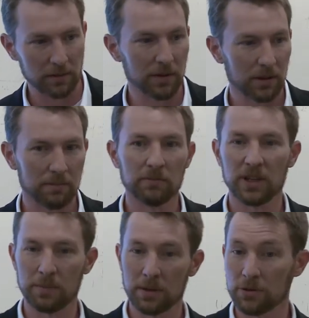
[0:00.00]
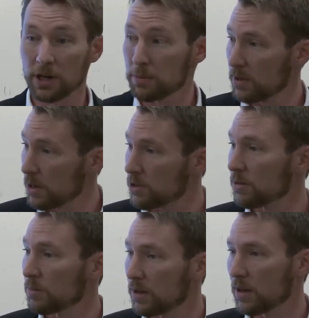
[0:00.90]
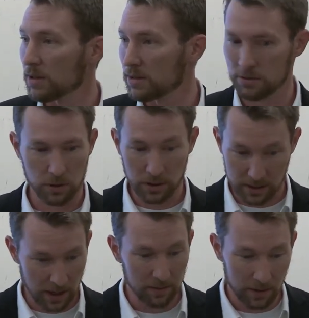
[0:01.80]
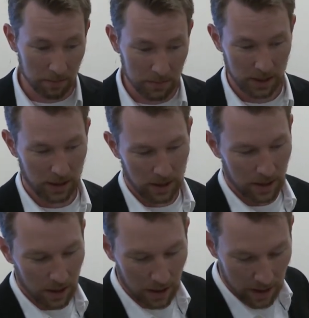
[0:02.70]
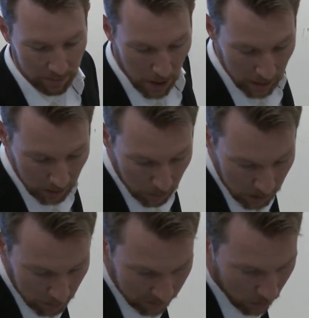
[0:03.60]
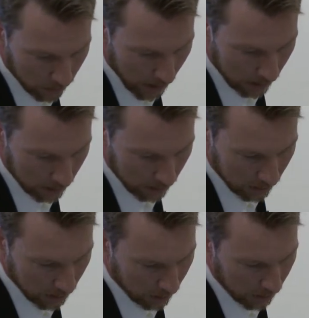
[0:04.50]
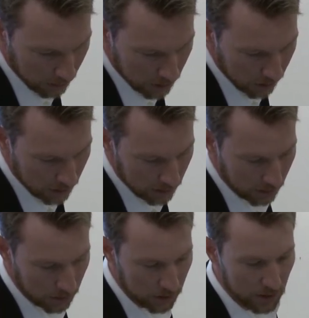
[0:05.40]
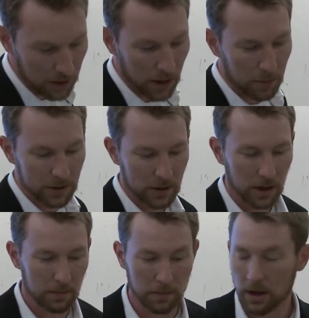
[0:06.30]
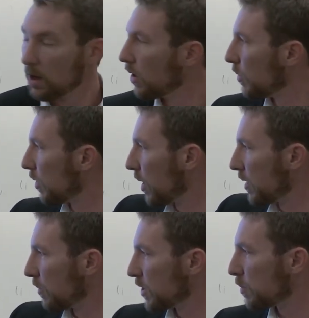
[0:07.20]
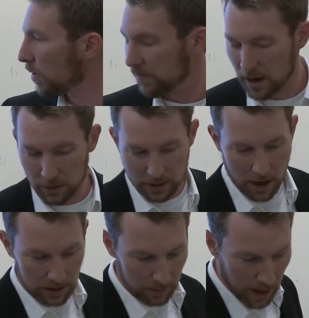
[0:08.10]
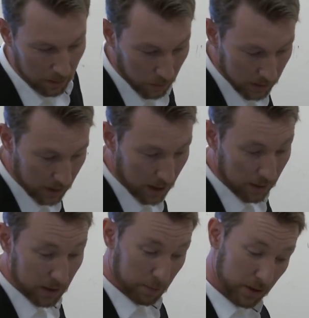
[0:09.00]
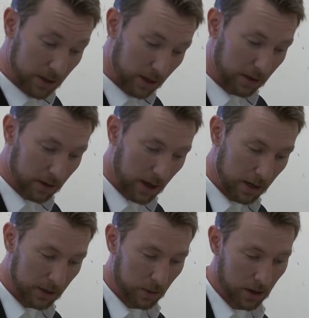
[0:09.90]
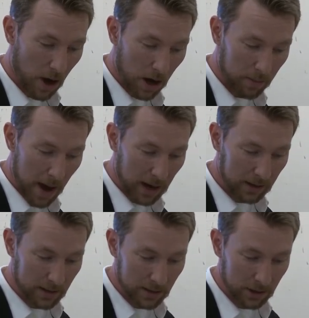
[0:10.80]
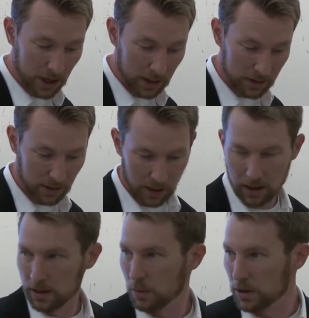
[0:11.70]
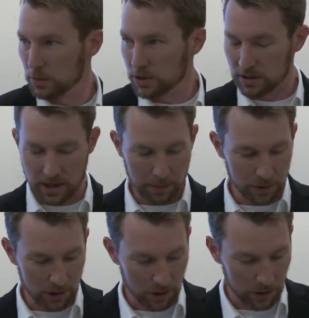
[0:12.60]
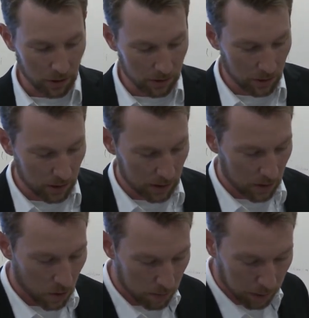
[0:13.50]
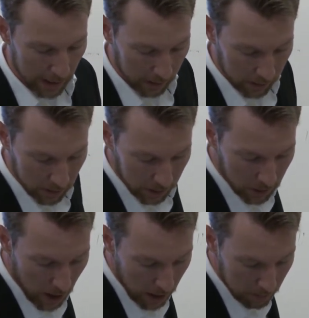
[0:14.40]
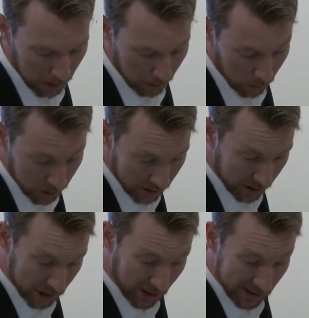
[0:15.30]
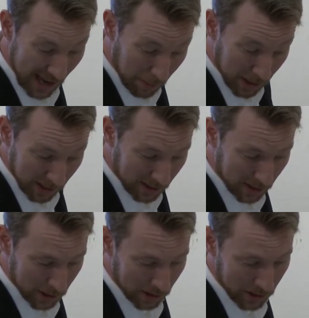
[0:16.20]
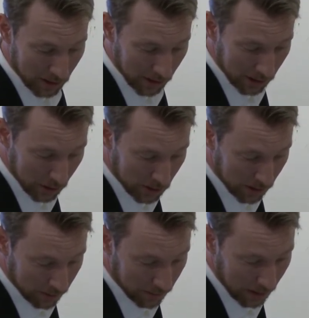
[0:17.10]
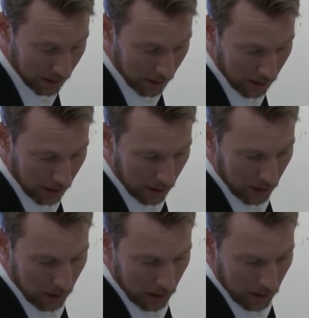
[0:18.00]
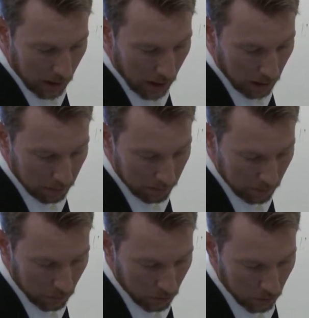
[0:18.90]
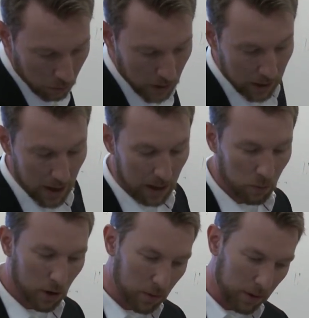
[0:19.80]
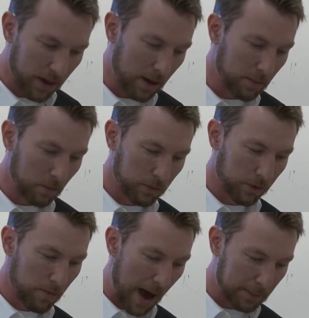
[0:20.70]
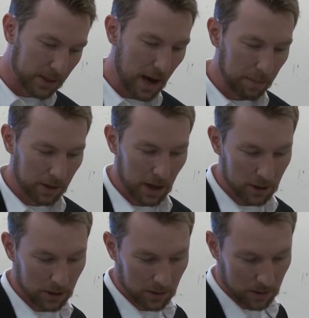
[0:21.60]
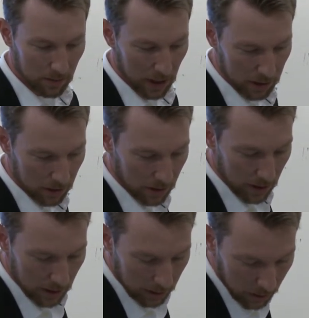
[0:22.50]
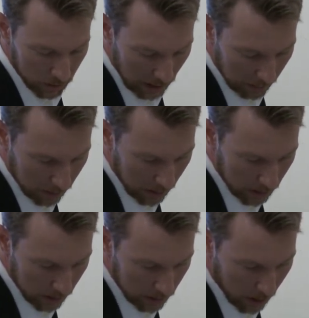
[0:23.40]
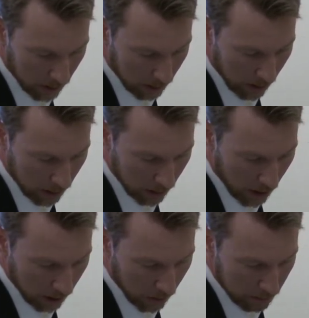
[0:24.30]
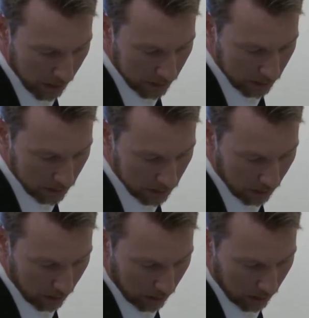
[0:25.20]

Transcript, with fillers: of the V P of Transportation because you can save him a lot of money, whereas before that, you know, he was just, it was just all numbers to him. We create that risk profile we talked about, and we say in this particular case, we're going to automatically suggest whether we use a temperature-controlled unit or blankets or dry, meaning we're just going to trust ambient conditions are conducive. Um, we then work with them through maps and applications to make sure that they get those recommendations on, a, on an ongoing basis.